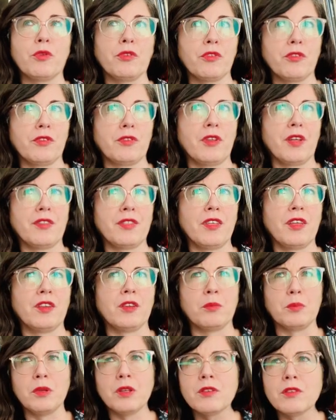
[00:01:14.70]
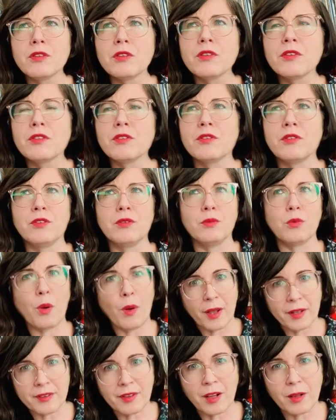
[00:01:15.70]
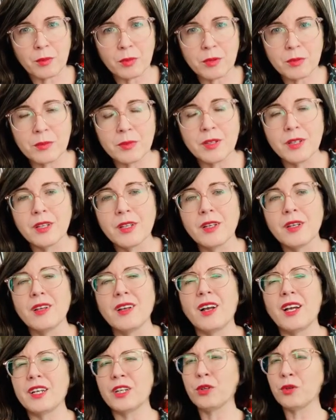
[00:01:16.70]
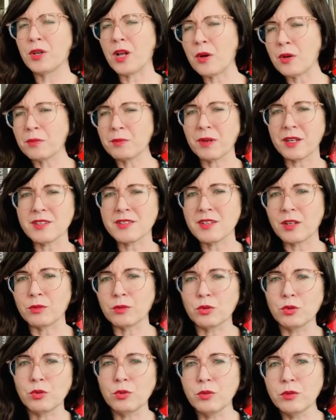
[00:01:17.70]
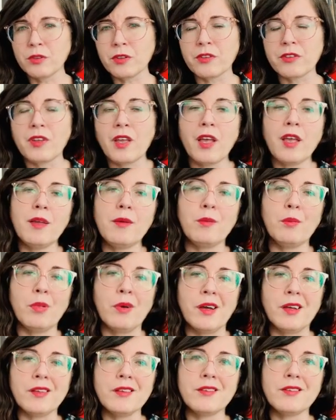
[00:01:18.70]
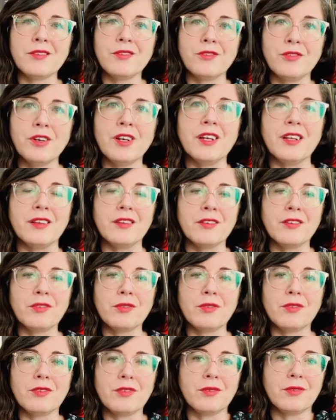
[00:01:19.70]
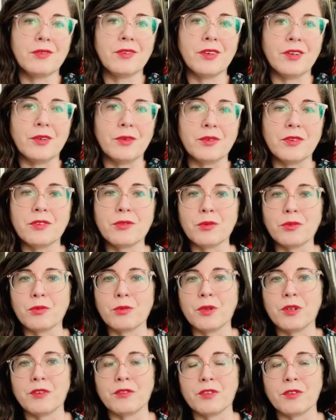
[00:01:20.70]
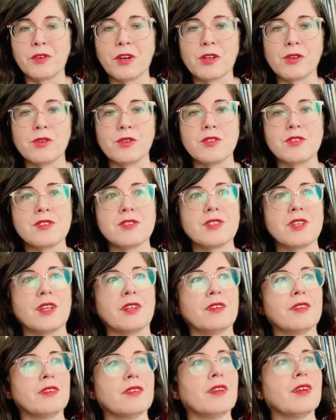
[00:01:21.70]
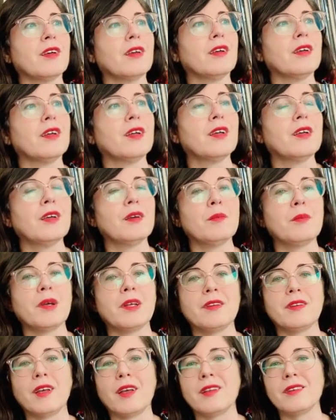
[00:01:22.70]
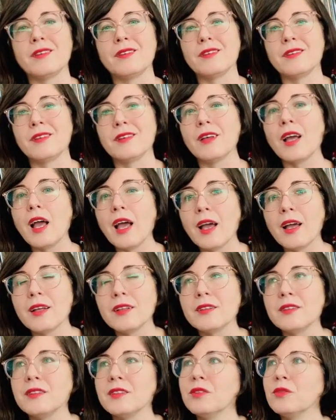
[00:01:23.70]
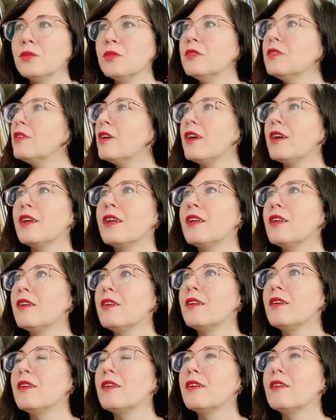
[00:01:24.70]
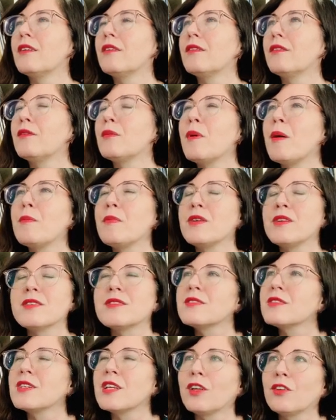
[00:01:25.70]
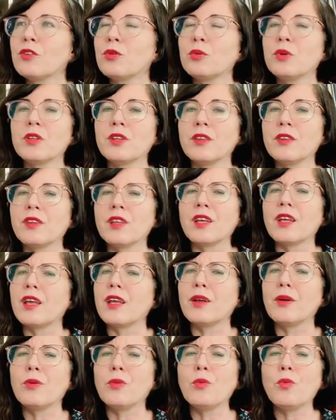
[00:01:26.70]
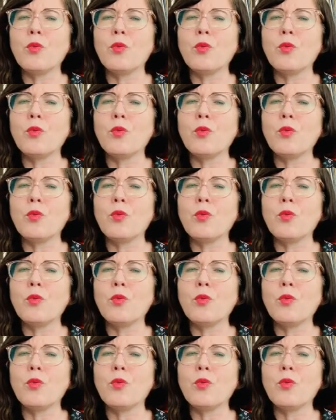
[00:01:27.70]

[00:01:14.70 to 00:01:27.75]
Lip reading: was, I think, the Beatles' White Album. I know now it might sound cool to say, but really, this was one of the records that my dad had, and I remember listening to it and thinking,